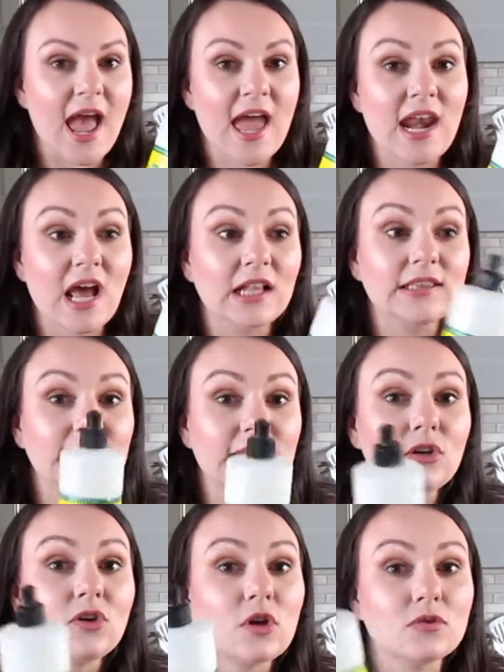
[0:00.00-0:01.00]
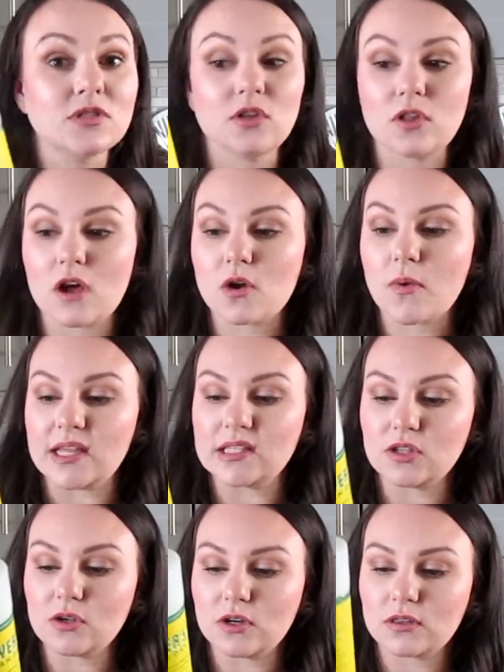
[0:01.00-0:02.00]
and a little goes a long way.
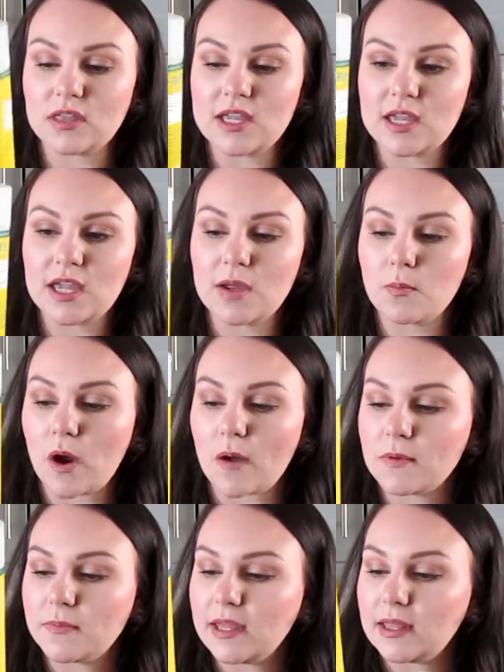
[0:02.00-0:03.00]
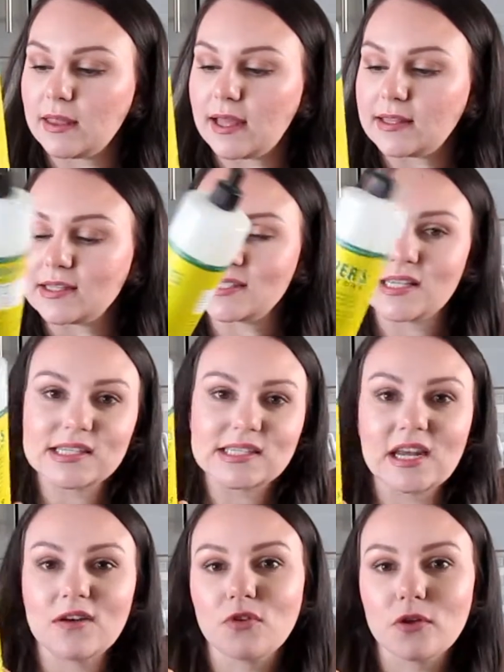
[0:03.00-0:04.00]
So you're thinking probably like the
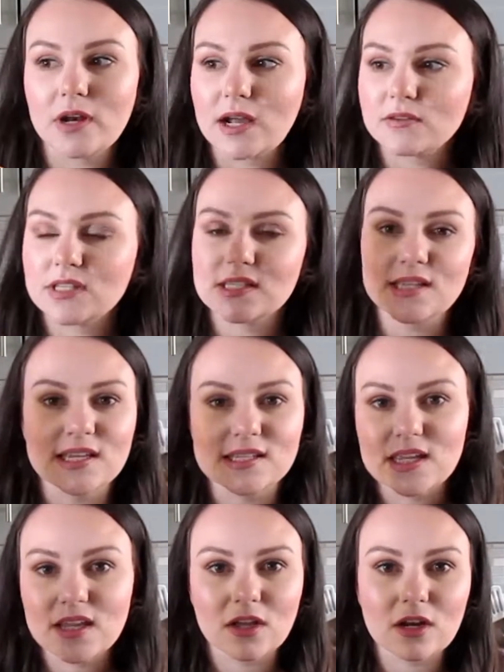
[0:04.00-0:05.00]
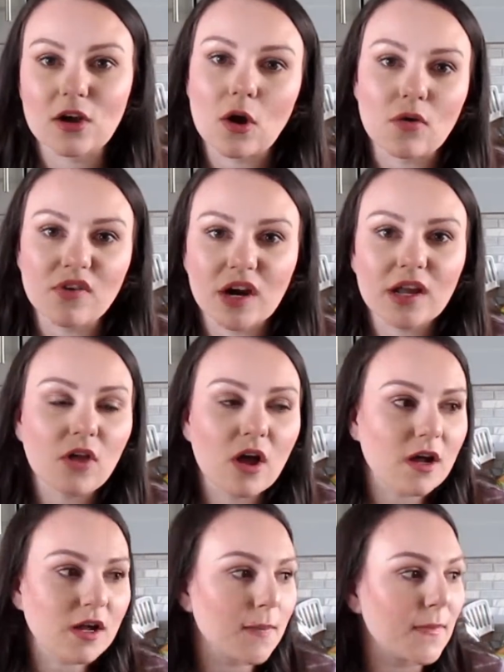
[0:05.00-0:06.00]
16 fluid ounces isn't going to go very
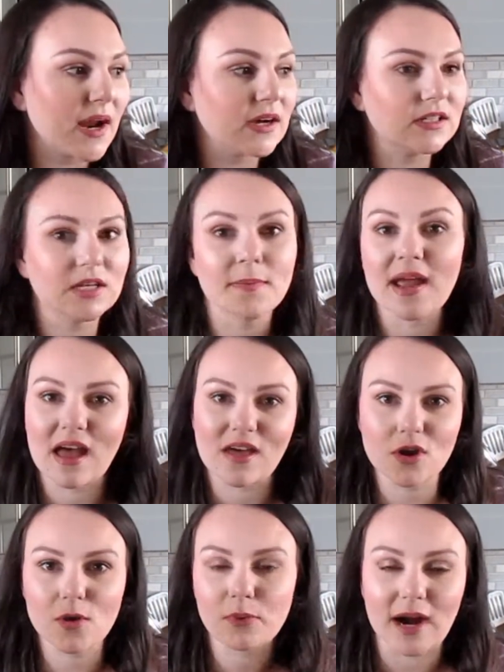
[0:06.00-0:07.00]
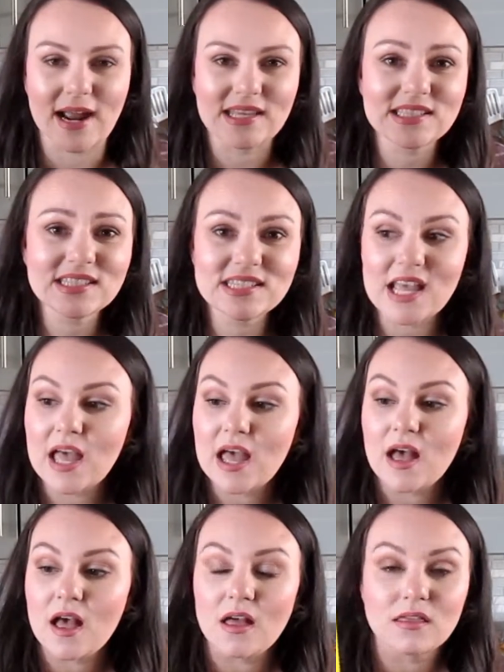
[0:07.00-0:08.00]
long compared to my other brands.
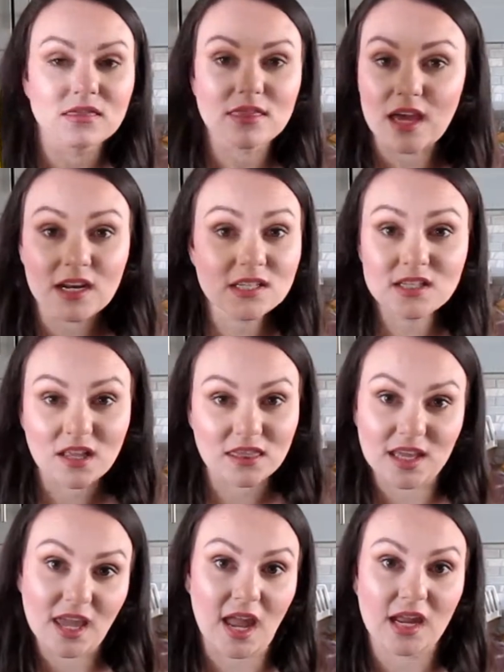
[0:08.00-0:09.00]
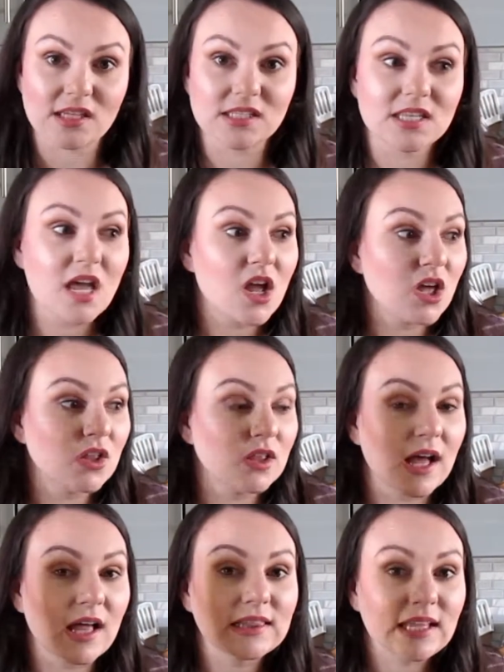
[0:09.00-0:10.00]
That is not the case.
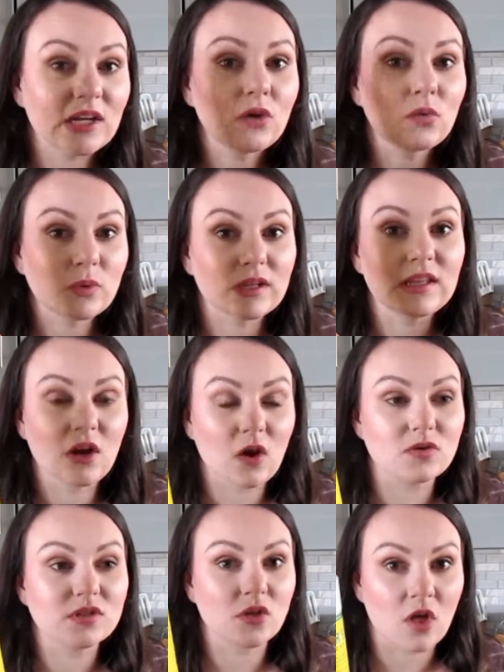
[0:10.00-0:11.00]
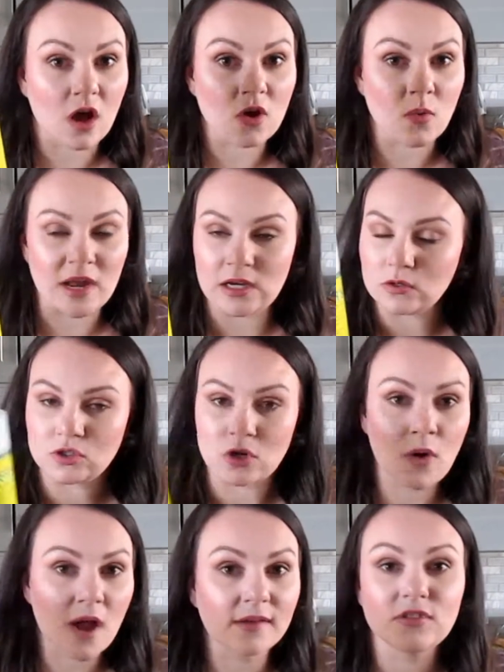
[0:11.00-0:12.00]
A little really goes a long way. You
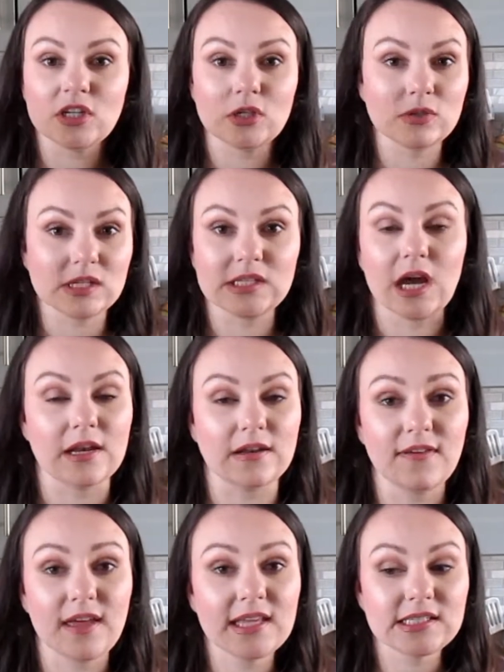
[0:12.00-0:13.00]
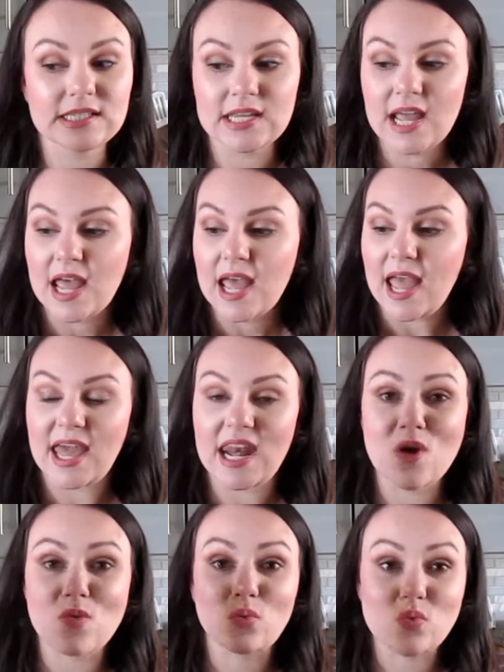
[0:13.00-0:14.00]
don't have to use a ton of it, and
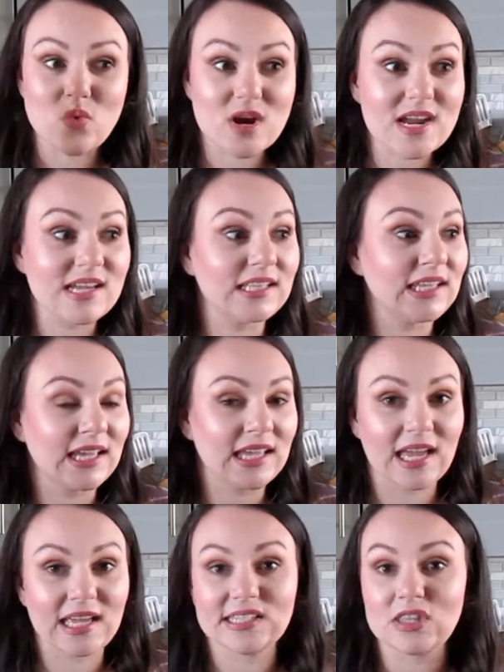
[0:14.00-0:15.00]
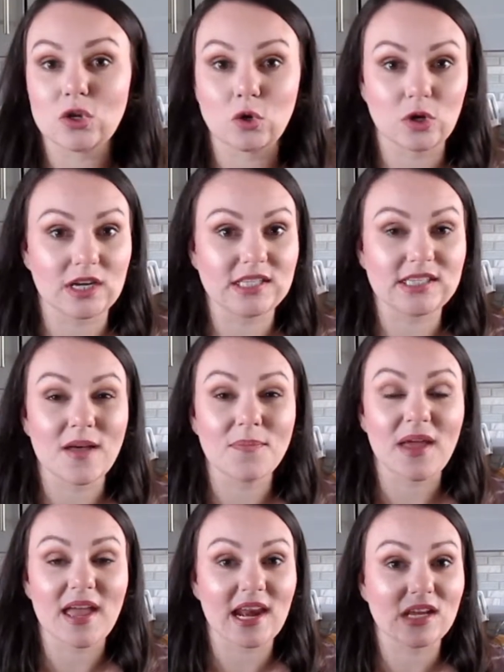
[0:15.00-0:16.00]
it really gets the grease
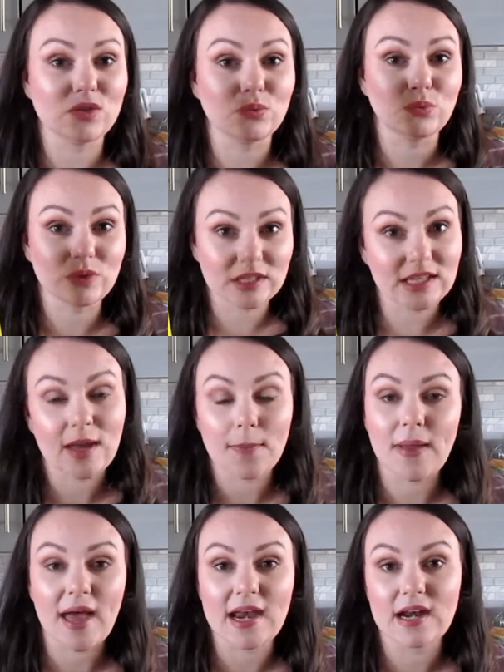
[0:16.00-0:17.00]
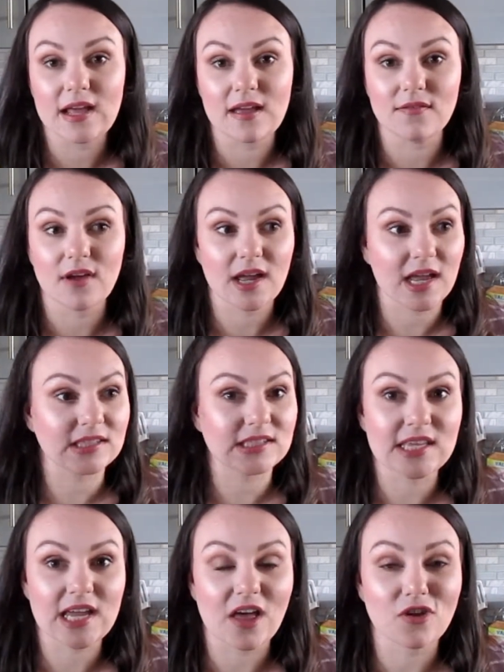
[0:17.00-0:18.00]
up. It is really competitive
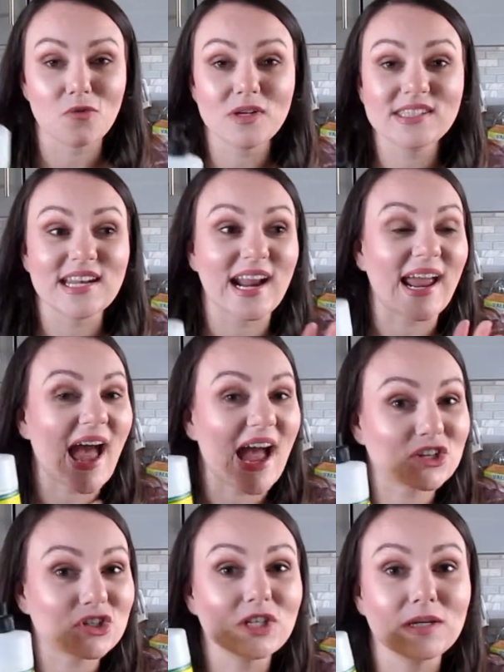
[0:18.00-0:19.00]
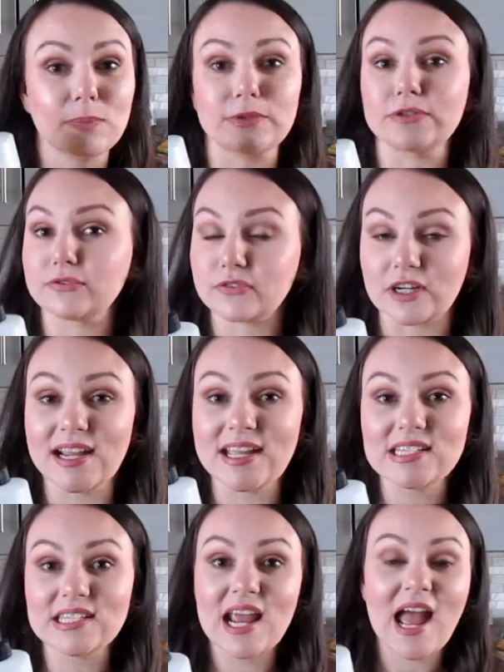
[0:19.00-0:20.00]
against the other ones, and I actually prefer
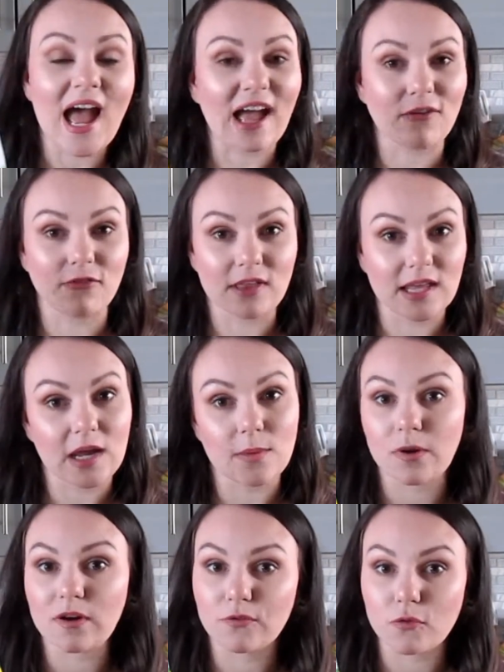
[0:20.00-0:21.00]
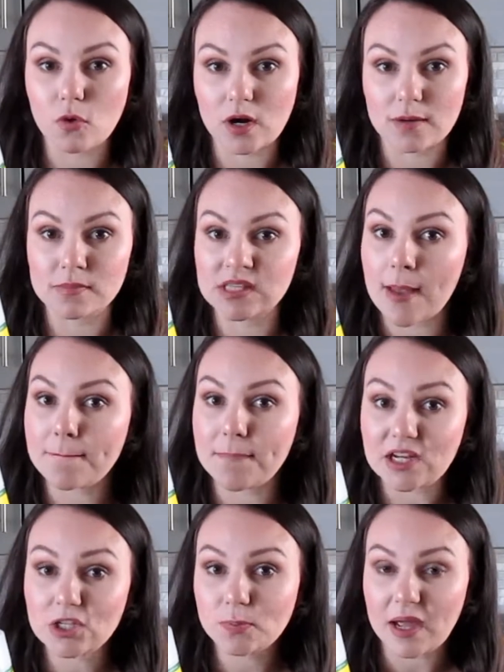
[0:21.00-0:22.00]
it. I feel like it performs
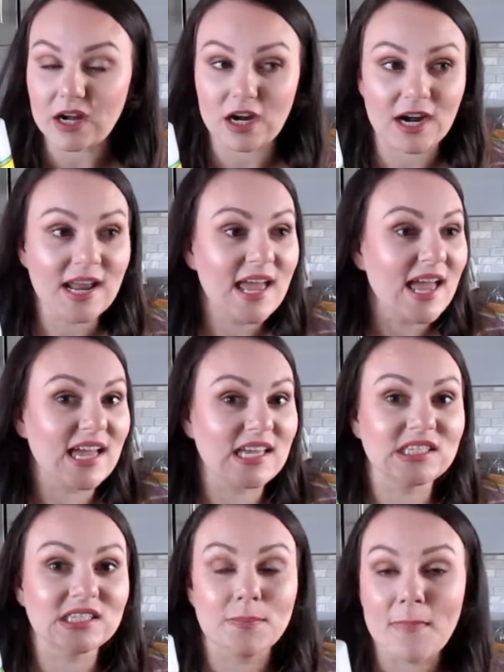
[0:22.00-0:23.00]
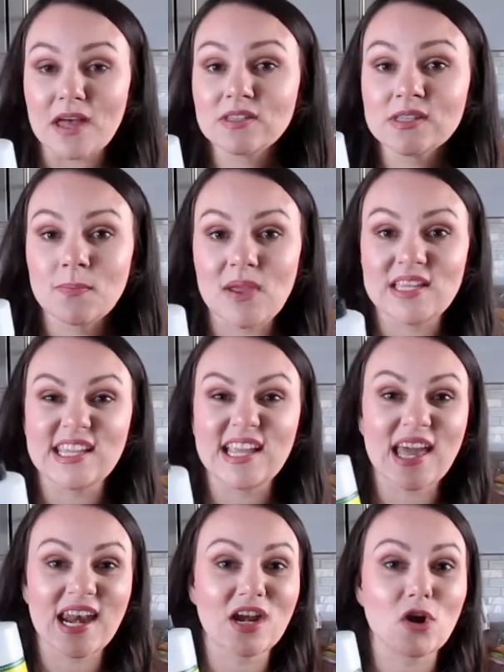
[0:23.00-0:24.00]
much better. It smells amazing,
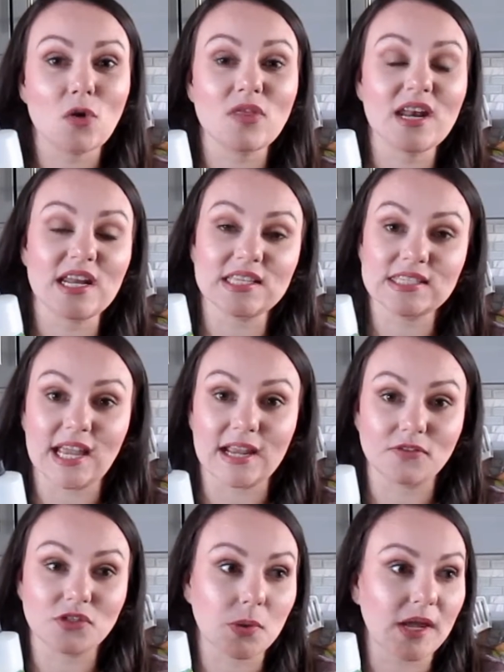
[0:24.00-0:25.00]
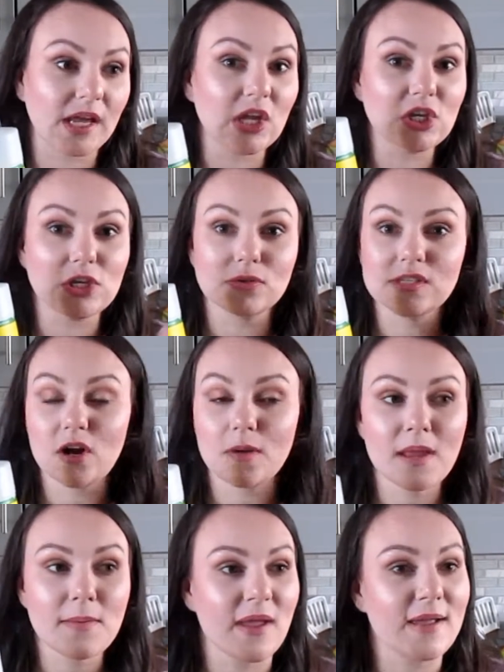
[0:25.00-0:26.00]
and I know that it's safe, so I can use it on
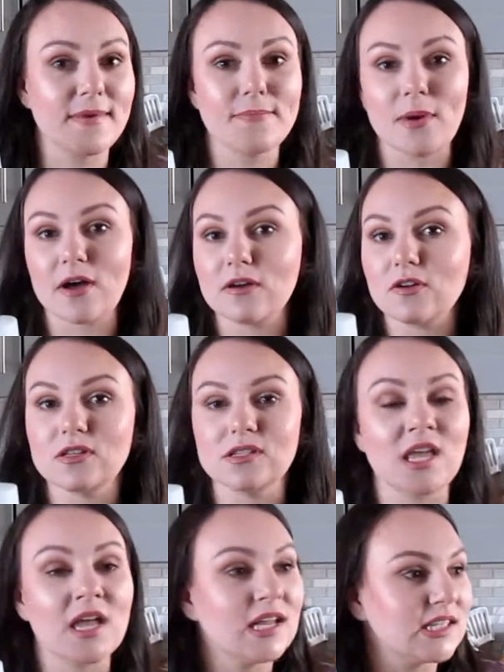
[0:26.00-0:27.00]
my baby bottles,